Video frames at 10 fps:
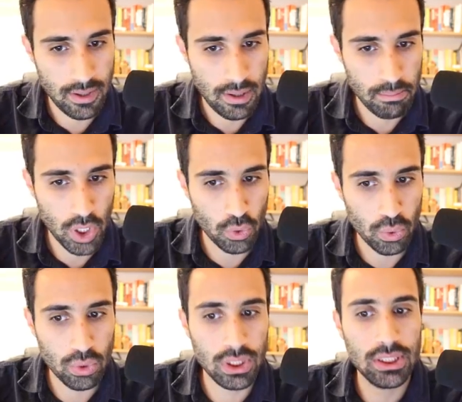
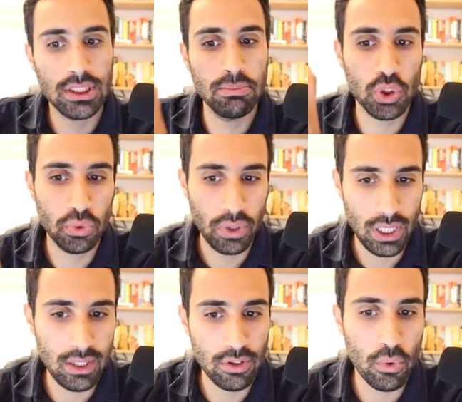microorganisms to
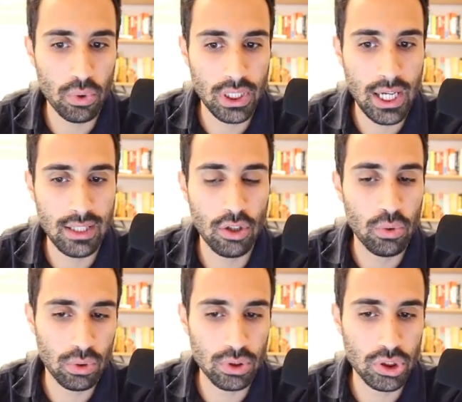eat the organic or
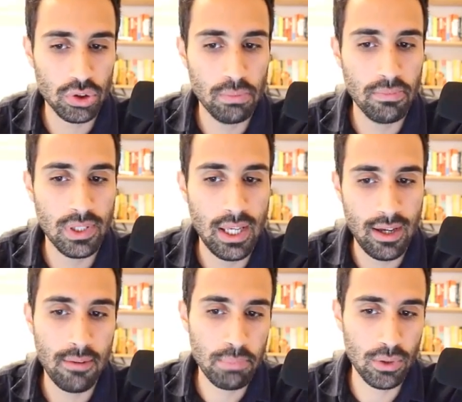consume the
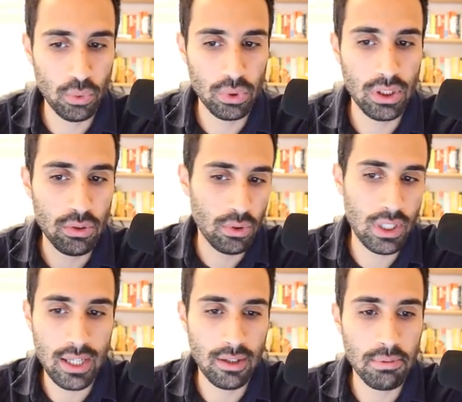pollutant
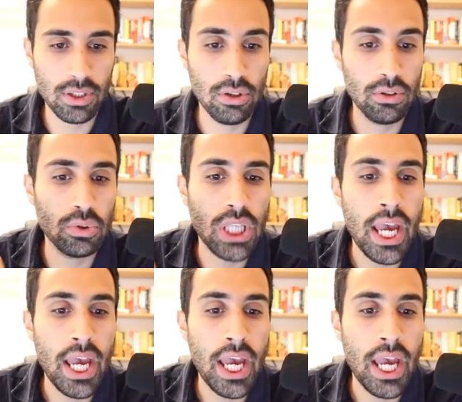organic materials,